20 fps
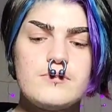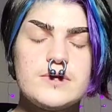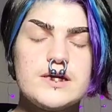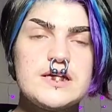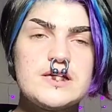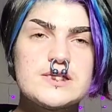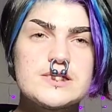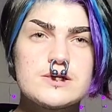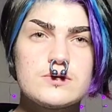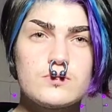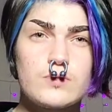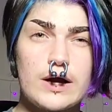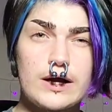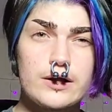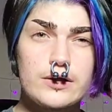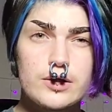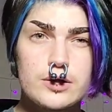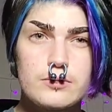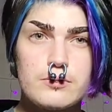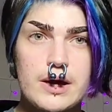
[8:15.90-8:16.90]
needs
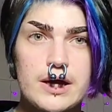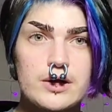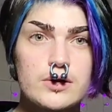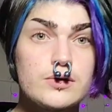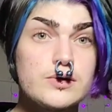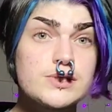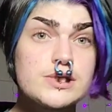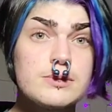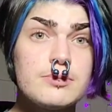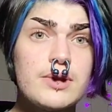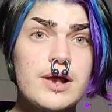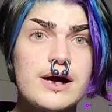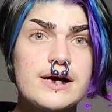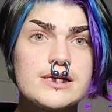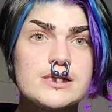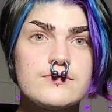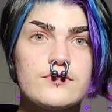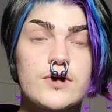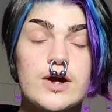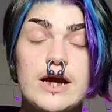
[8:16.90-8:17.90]
regular medical
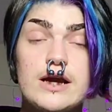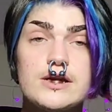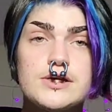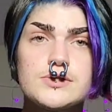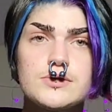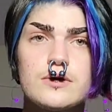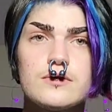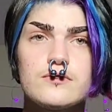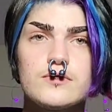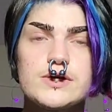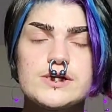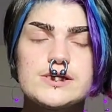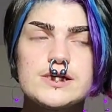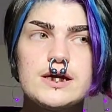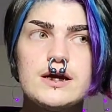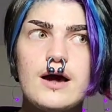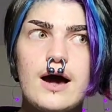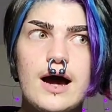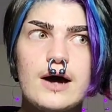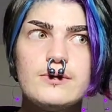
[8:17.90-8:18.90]
supplies for any sort of
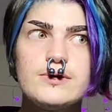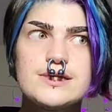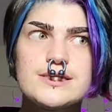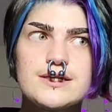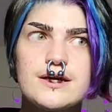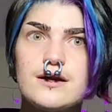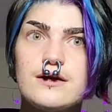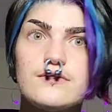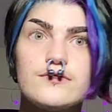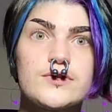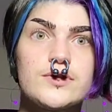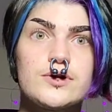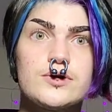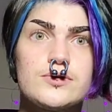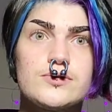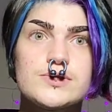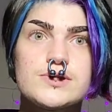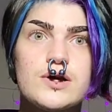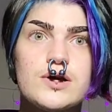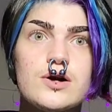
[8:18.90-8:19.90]
reason, I would sign up for their
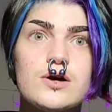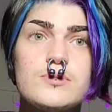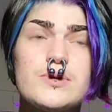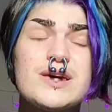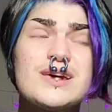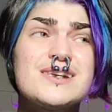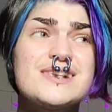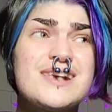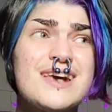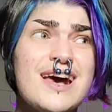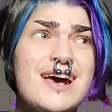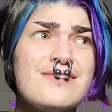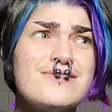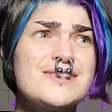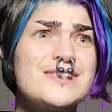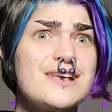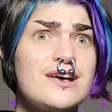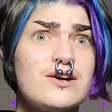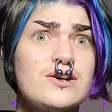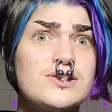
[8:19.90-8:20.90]
newsletter because they have
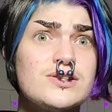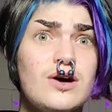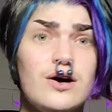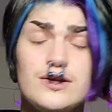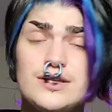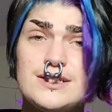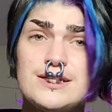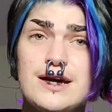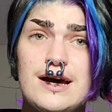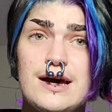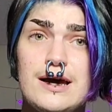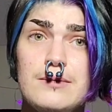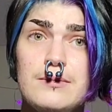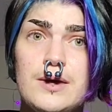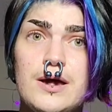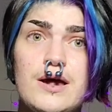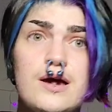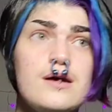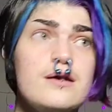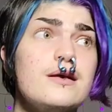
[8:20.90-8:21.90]
sales all the
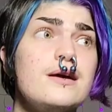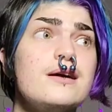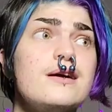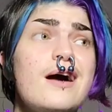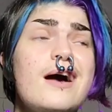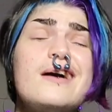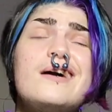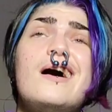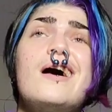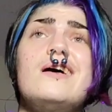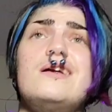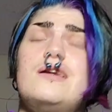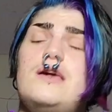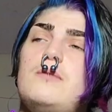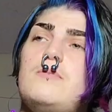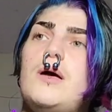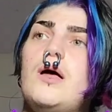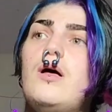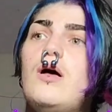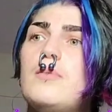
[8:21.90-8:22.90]
time. Like, I got an
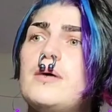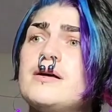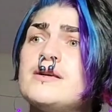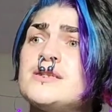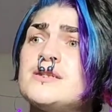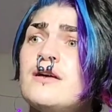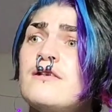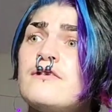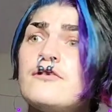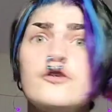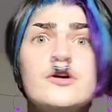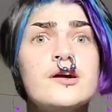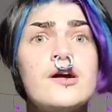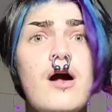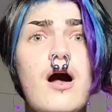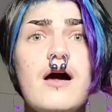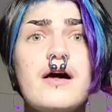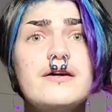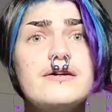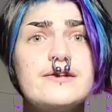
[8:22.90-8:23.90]
email about stuff for
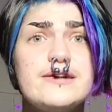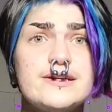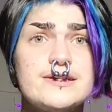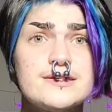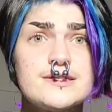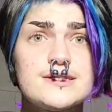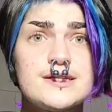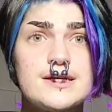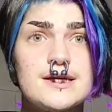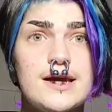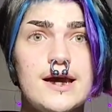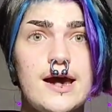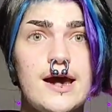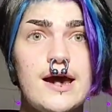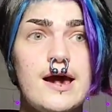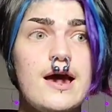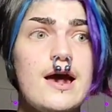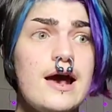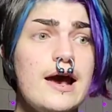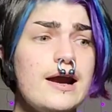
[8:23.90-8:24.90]
incontinence
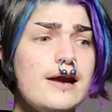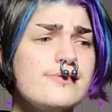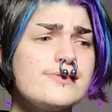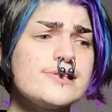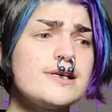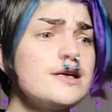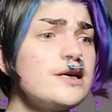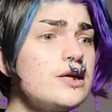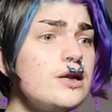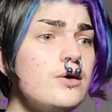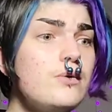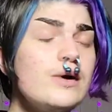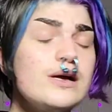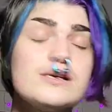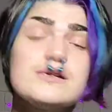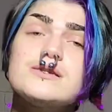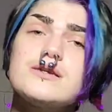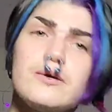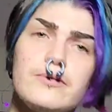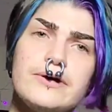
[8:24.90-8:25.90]
today, and I was like, you know
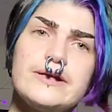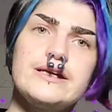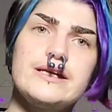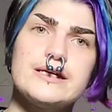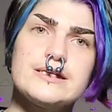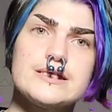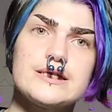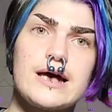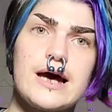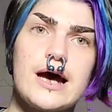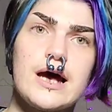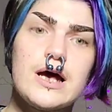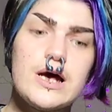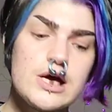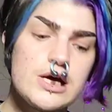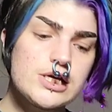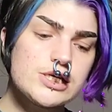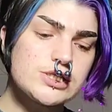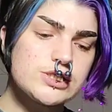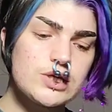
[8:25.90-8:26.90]
what? Someone needs that.
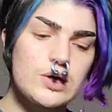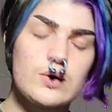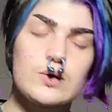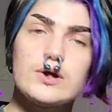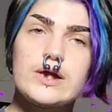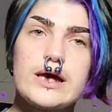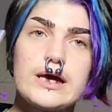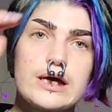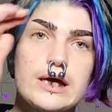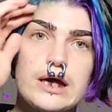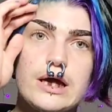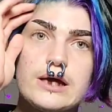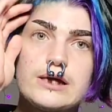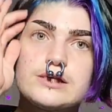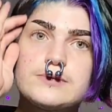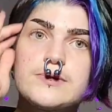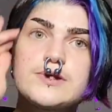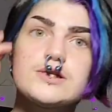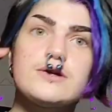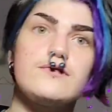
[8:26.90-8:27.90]
So, like,
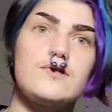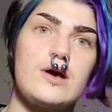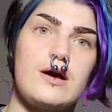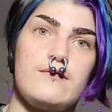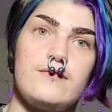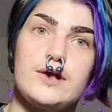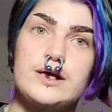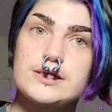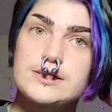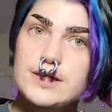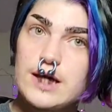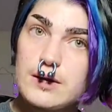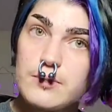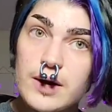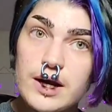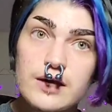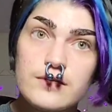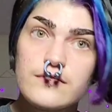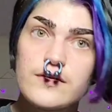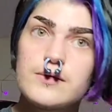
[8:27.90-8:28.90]
especially if you have, like, a
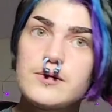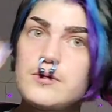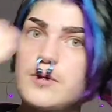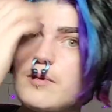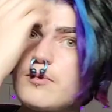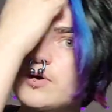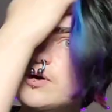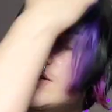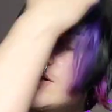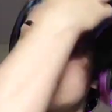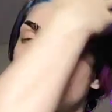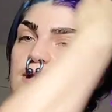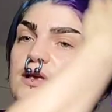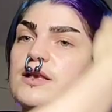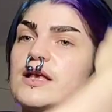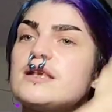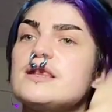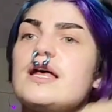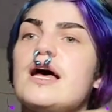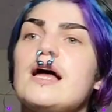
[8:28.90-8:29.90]
diabetic family member or
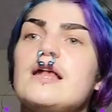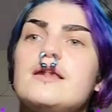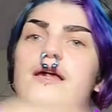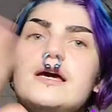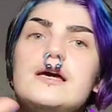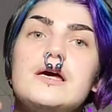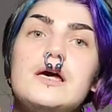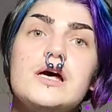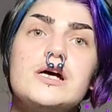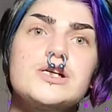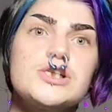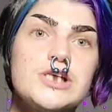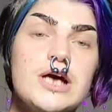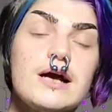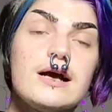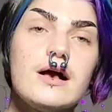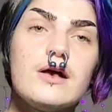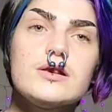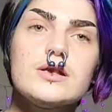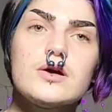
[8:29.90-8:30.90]
something like that, like,
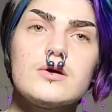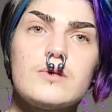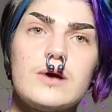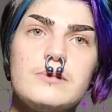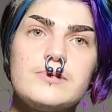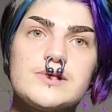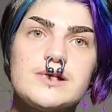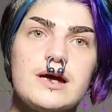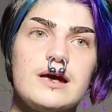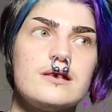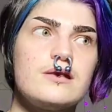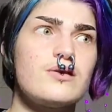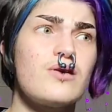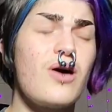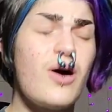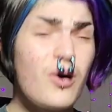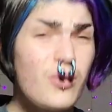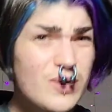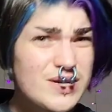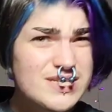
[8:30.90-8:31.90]
check out their website.
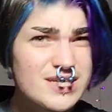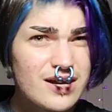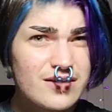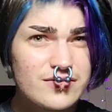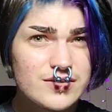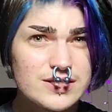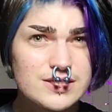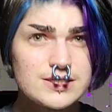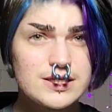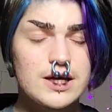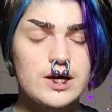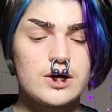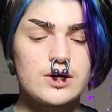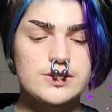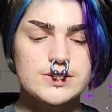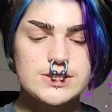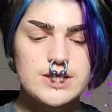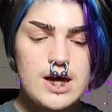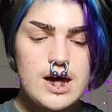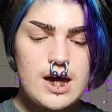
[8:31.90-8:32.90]
They're always having
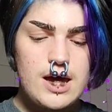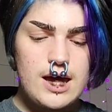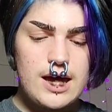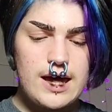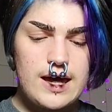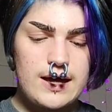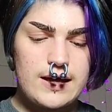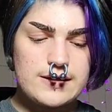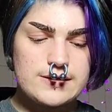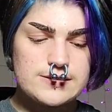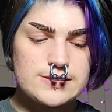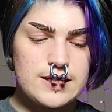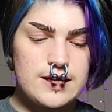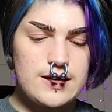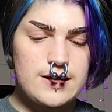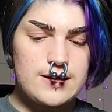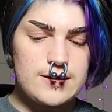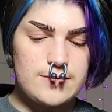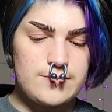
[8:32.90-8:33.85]
sales, and,